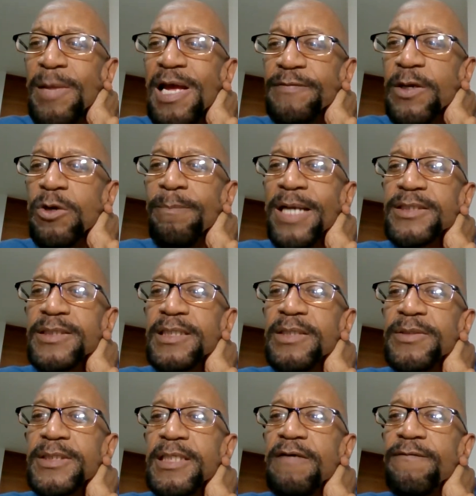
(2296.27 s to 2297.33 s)
May have to go to
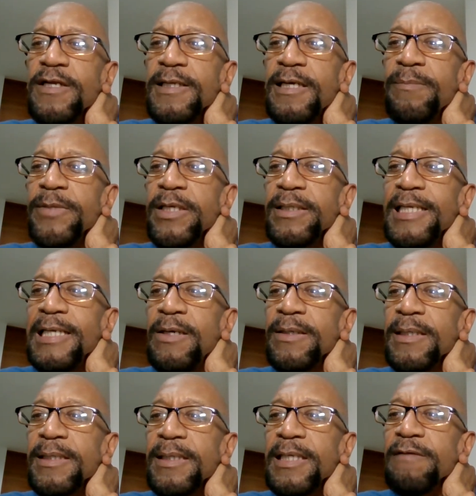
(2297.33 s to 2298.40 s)
Mexico instead of Colombia now,
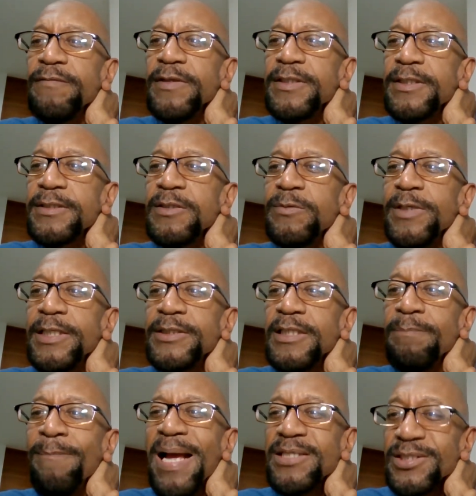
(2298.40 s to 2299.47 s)
given the
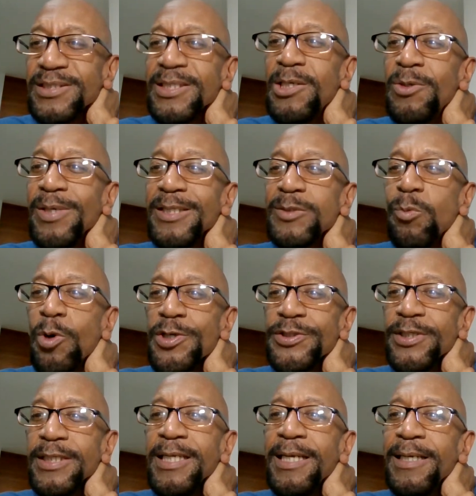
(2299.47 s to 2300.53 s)
situation. Mexico is worse
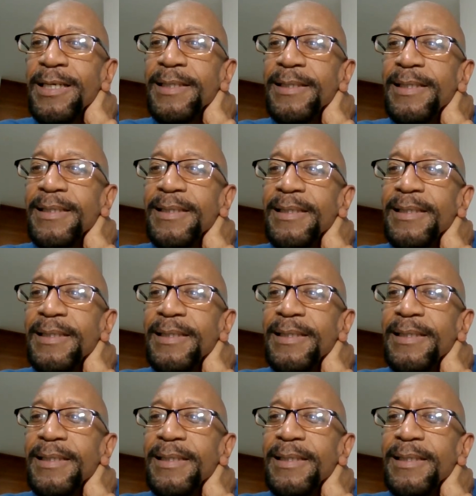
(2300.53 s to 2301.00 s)
than here.